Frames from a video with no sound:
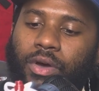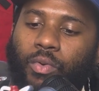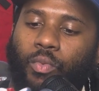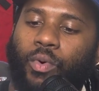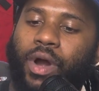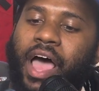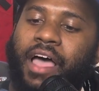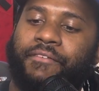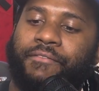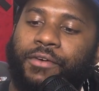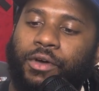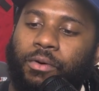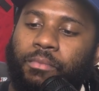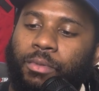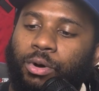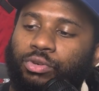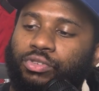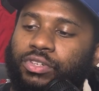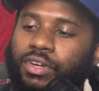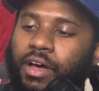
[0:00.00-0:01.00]
what I feel
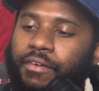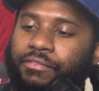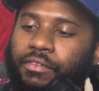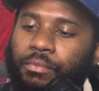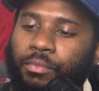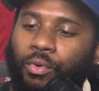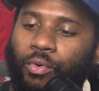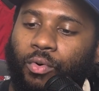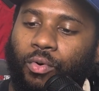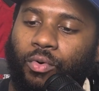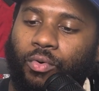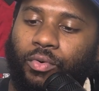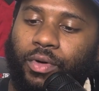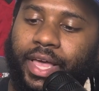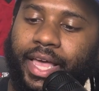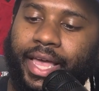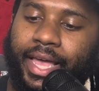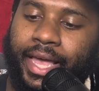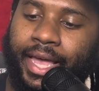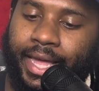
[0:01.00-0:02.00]
most comfortable
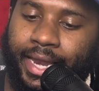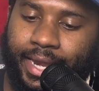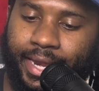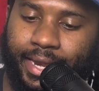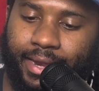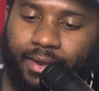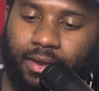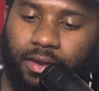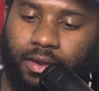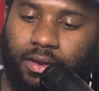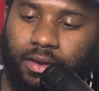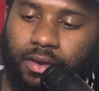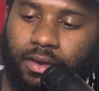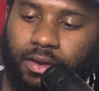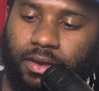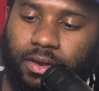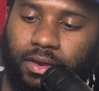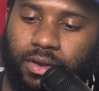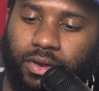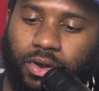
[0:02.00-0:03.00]
in
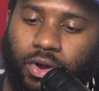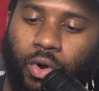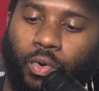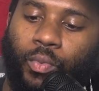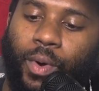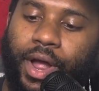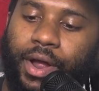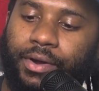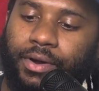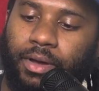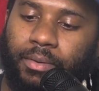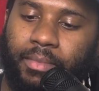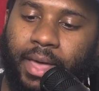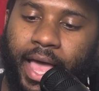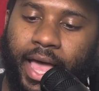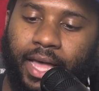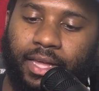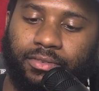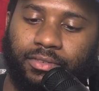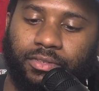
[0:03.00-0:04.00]
or wearing them
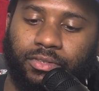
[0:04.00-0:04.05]
as.